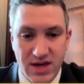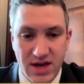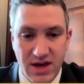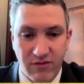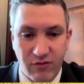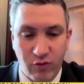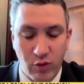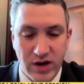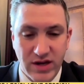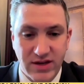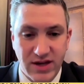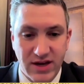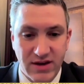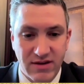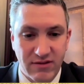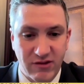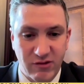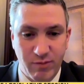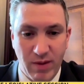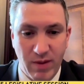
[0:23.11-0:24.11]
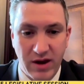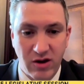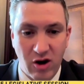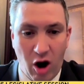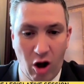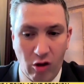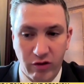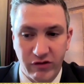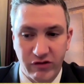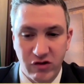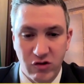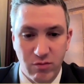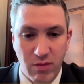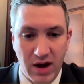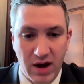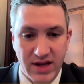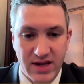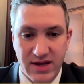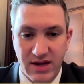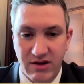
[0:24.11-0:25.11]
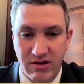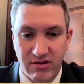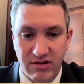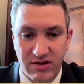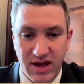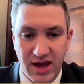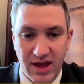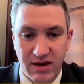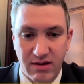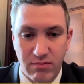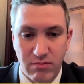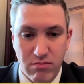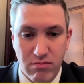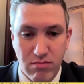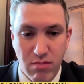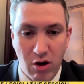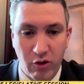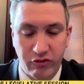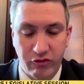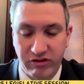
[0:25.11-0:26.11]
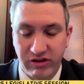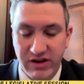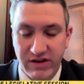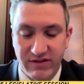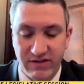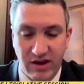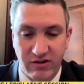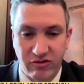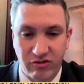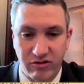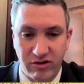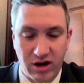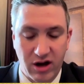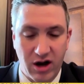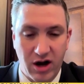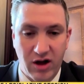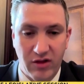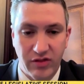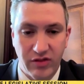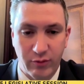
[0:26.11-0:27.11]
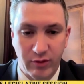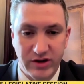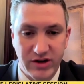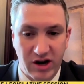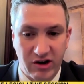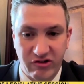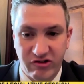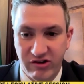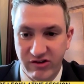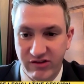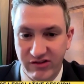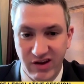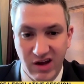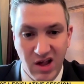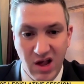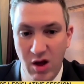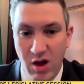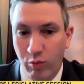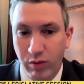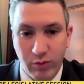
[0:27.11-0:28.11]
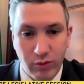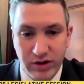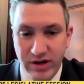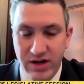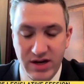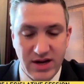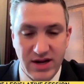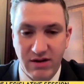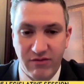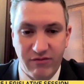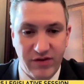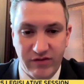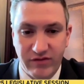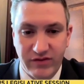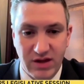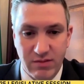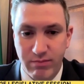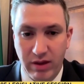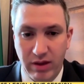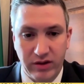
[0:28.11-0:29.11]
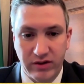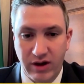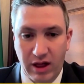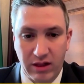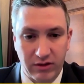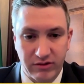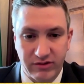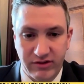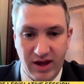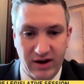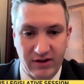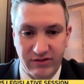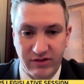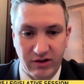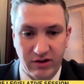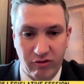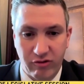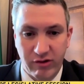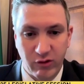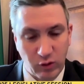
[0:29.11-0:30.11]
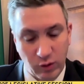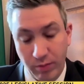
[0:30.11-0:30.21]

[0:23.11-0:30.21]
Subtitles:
If we didn't spend all this new money and mostly centered on the reductions, we wouldn't need a $15 billion tax increase.